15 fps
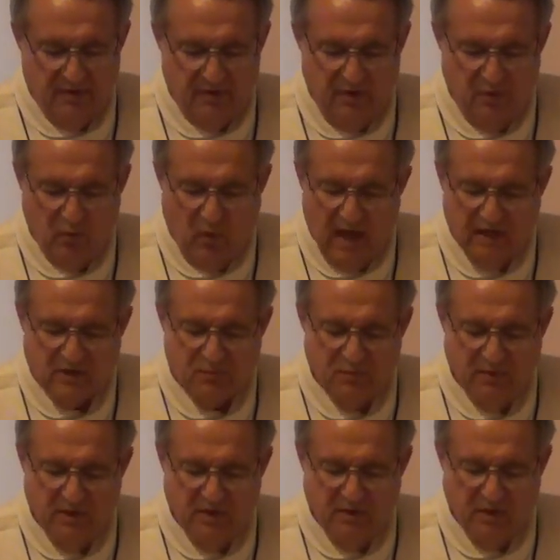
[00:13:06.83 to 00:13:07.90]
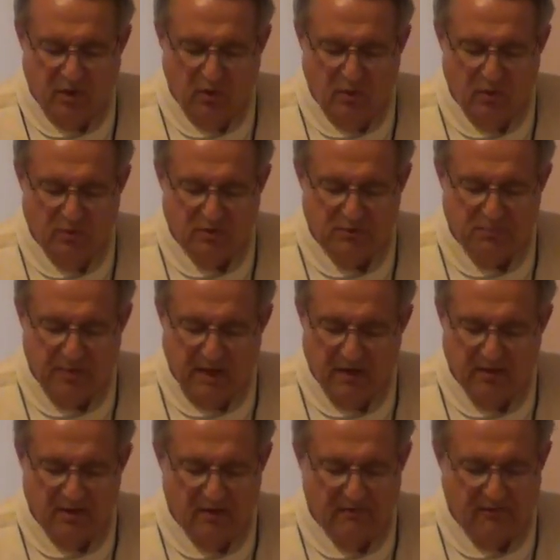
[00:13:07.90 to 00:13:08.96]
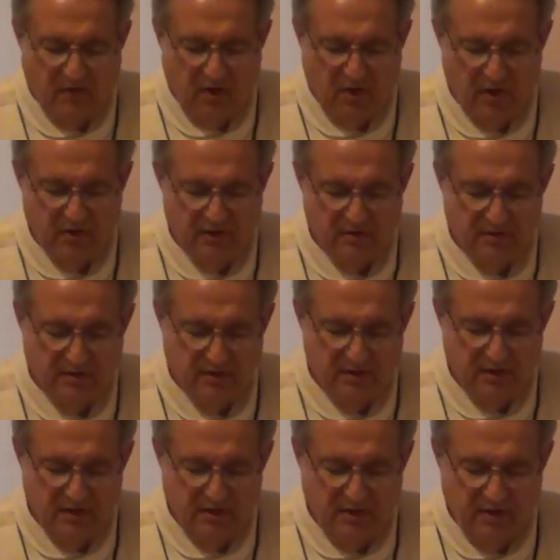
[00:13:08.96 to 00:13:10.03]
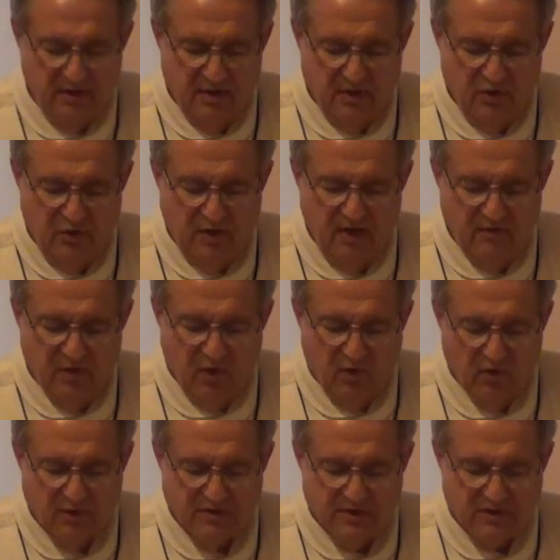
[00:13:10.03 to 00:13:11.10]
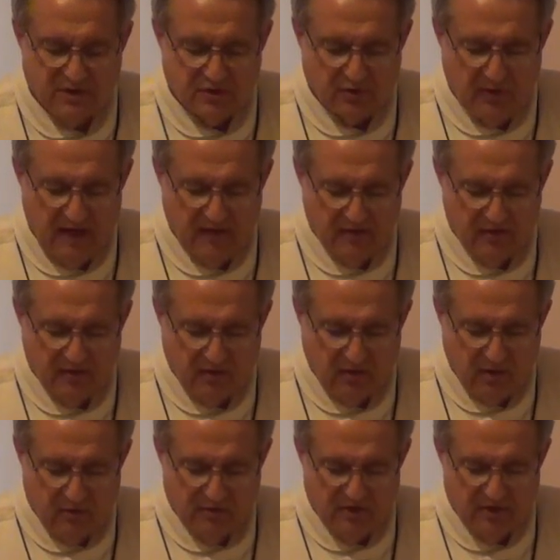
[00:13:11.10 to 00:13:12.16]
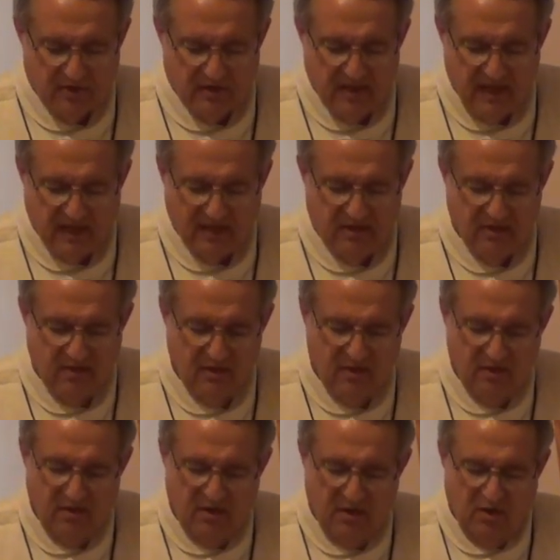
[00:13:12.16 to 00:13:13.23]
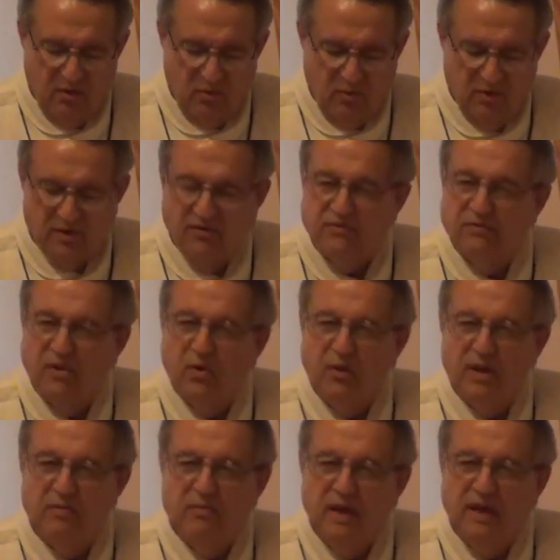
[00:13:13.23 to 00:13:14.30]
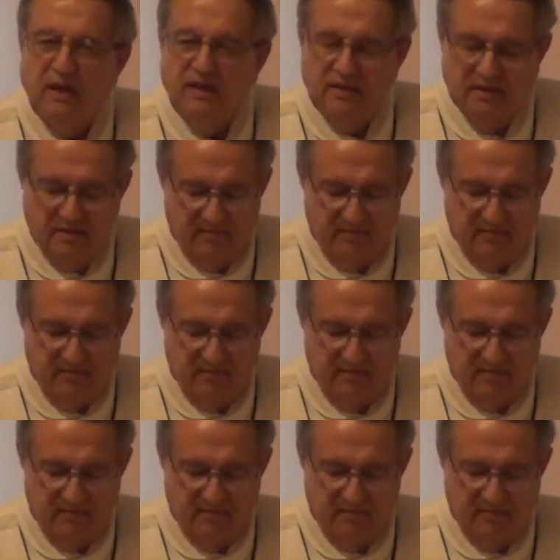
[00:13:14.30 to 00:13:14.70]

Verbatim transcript: Do you watch when the does bear their fawn? Do you give the horse its strength, or close its neck? with a flowing mane.